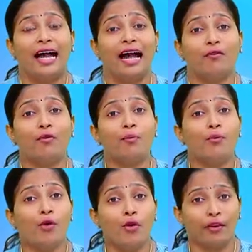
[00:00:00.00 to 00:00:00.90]
have
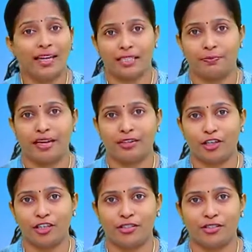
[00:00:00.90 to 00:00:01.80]
more
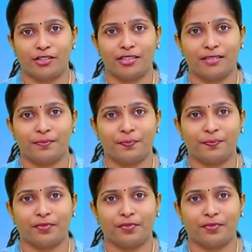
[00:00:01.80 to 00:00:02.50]
expectations.